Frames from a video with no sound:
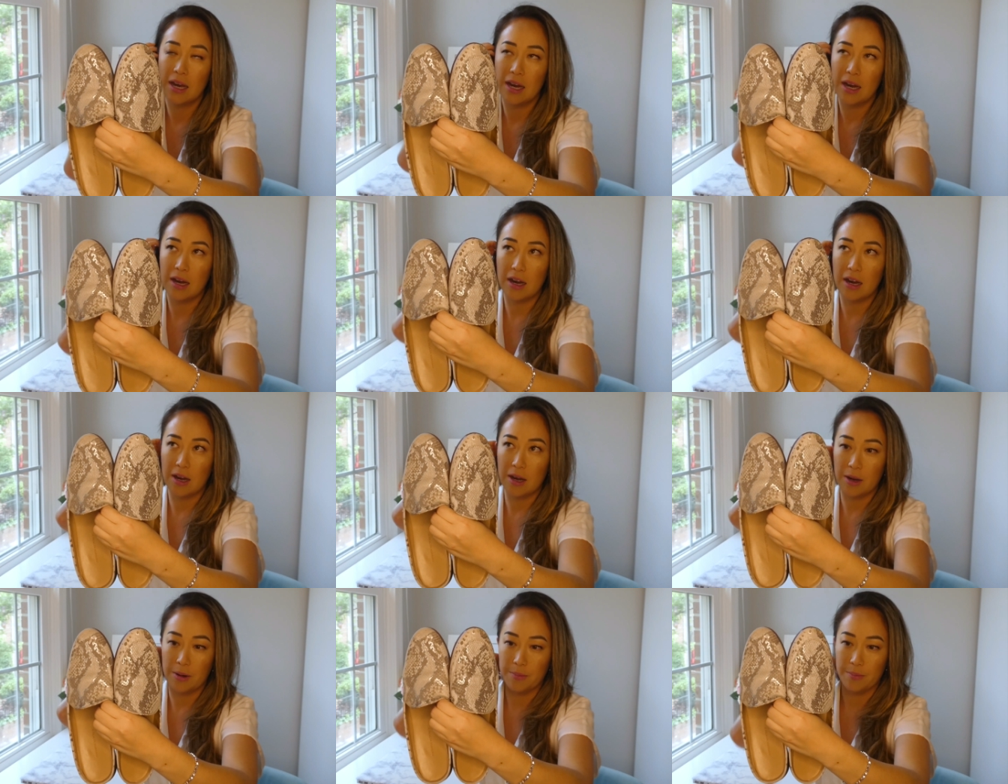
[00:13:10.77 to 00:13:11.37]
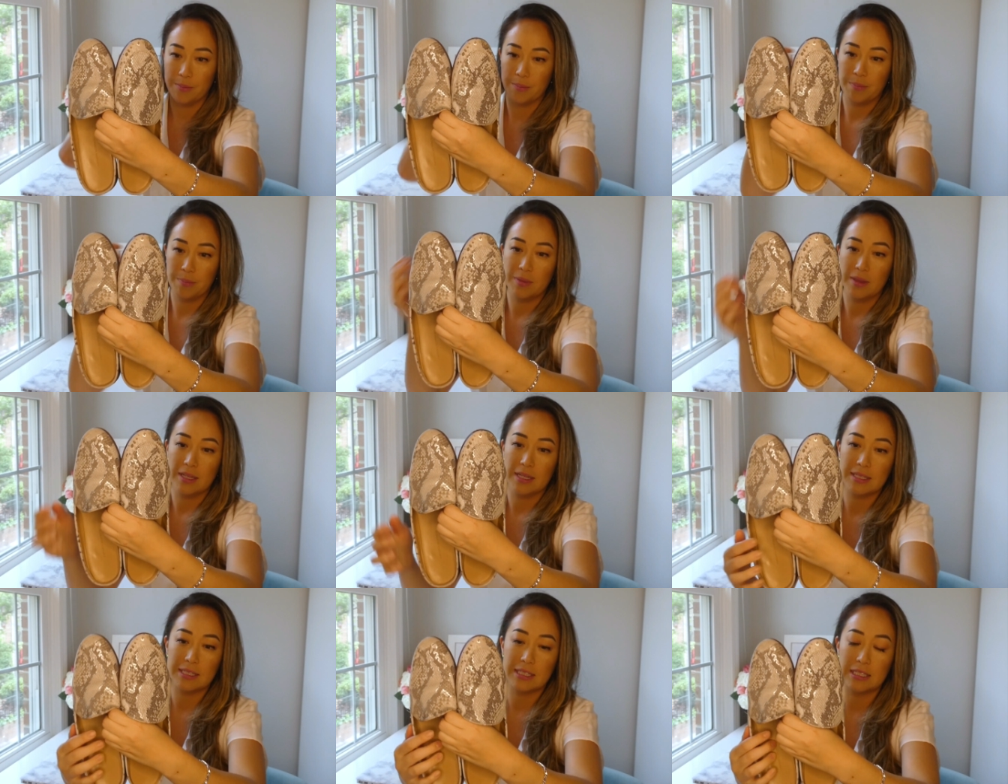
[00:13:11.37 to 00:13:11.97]
Um,
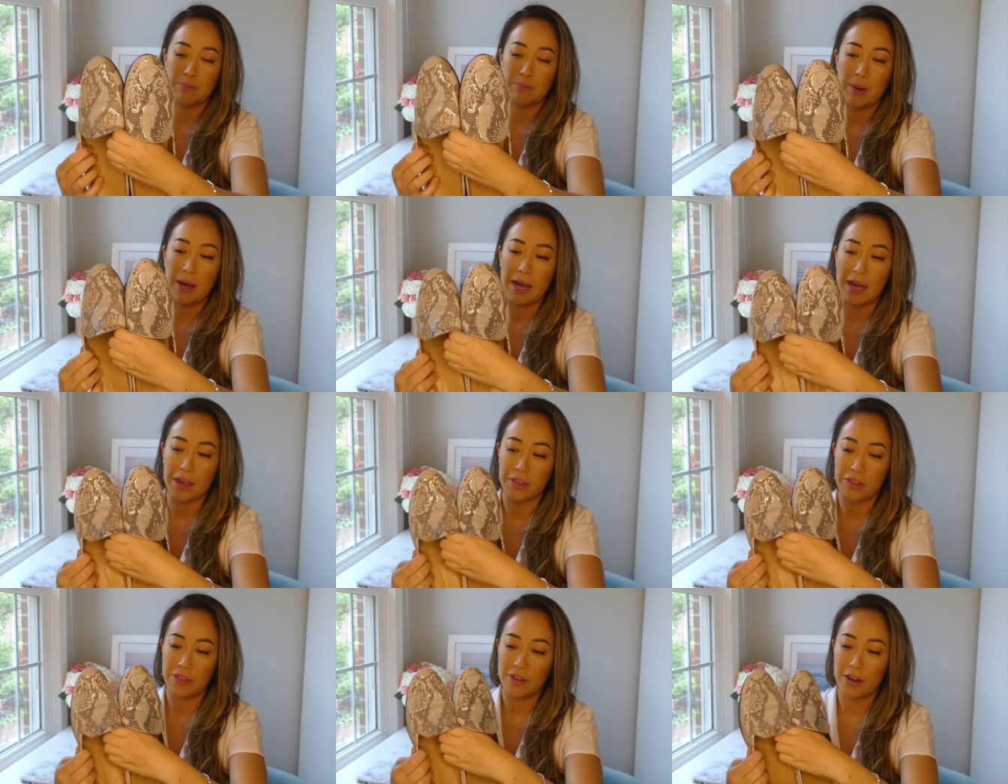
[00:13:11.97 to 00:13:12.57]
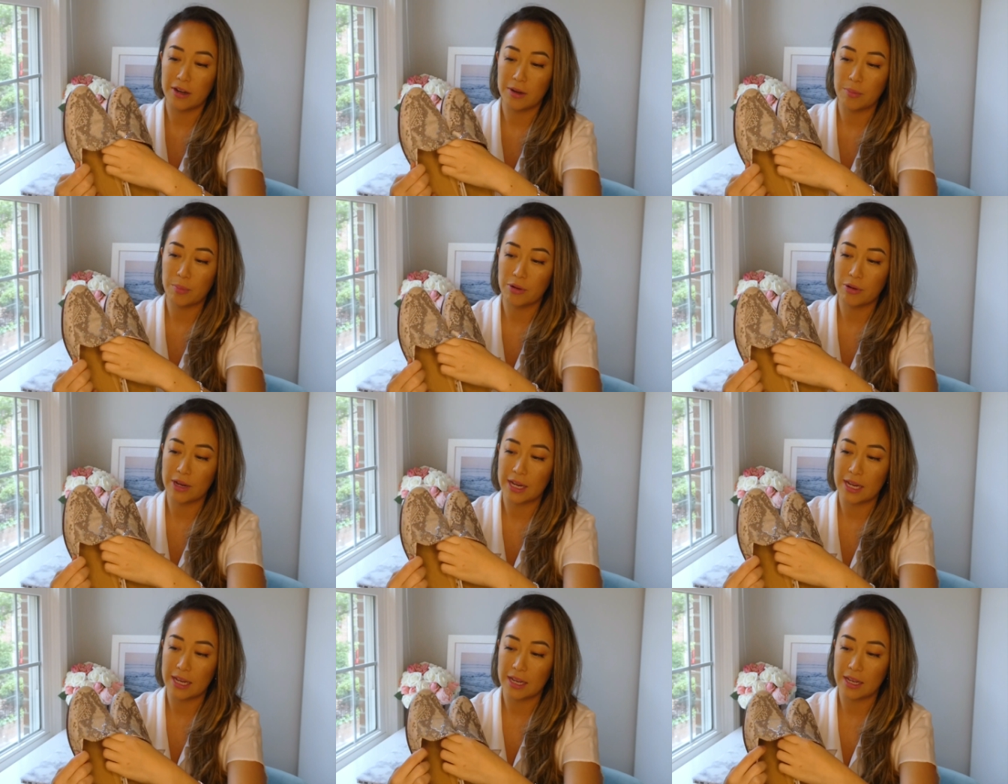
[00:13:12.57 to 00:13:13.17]
this python
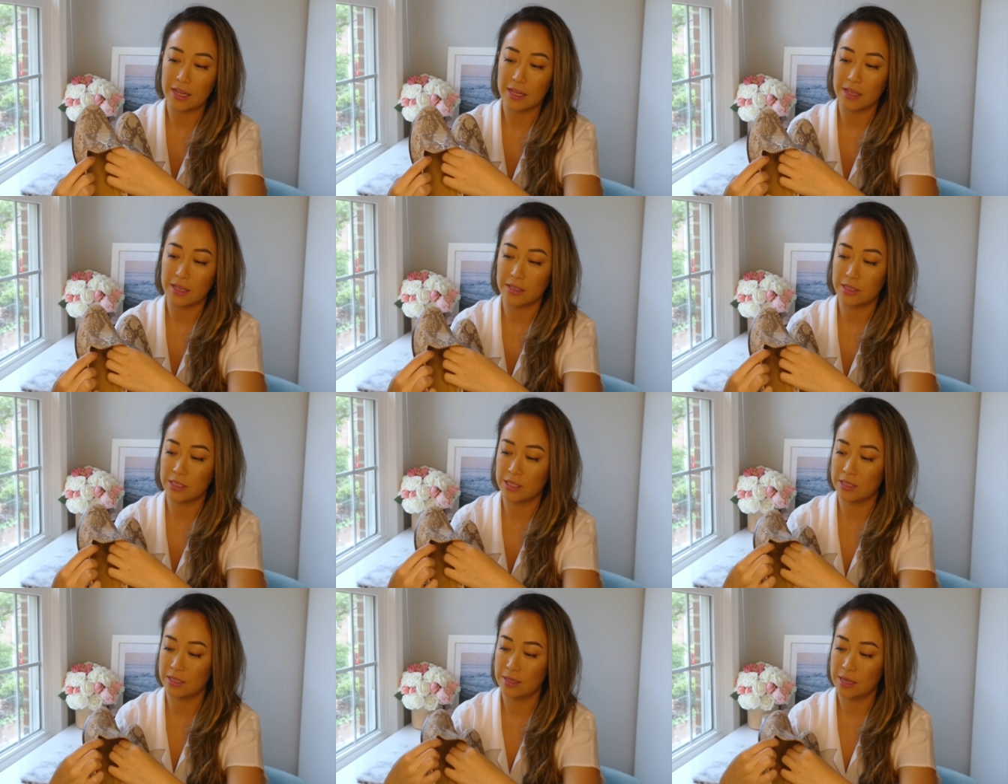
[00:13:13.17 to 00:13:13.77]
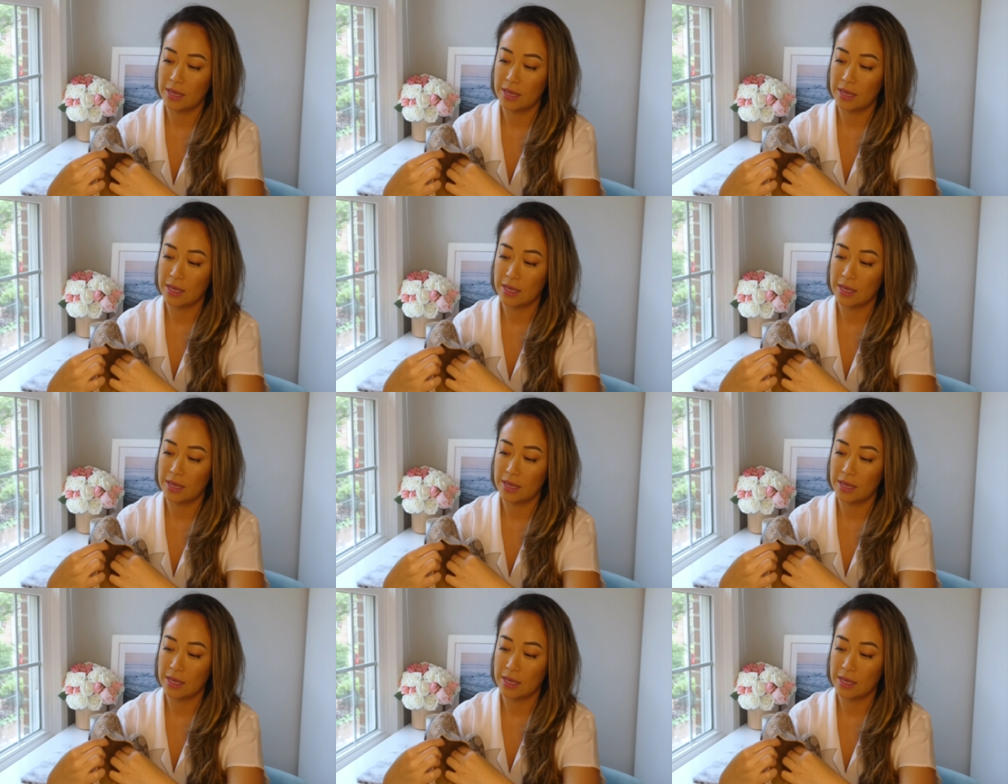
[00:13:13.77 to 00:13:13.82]
print, it's